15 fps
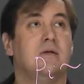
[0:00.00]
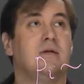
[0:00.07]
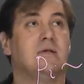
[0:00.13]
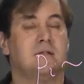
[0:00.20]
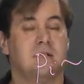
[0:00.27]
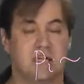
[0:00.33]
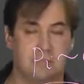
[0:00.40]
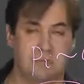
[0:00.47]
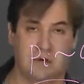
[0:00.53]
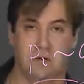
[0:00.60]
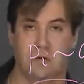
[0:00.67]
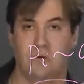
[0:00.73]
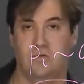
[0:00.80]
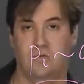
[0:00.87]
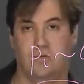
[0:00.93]
sigma
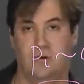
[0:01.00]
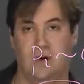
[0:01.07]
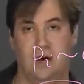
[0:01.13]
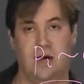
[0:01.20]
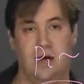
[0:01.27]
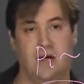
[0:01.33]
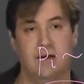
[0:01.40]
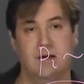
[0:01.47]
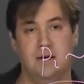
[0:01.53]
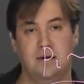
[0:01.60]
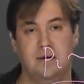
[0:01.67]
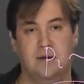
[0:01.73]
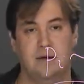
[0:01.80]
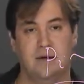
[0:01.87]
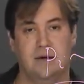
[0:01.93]
of I.
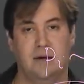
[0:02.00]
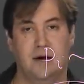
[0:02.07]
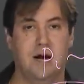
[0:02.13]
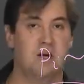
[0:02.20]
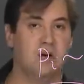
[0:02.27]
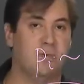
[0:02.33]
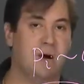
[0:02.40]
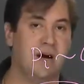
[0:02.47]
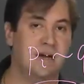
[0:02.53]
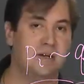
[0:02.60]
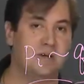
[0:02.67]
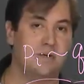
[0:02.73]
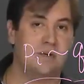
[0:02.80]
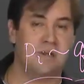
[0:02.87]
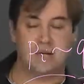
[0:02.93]
I
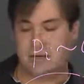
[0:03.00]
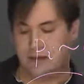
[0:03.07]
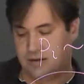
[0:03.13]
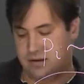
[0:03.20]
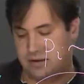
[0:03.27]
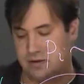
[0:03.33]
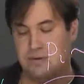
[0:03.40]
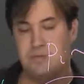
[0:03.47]
remind you that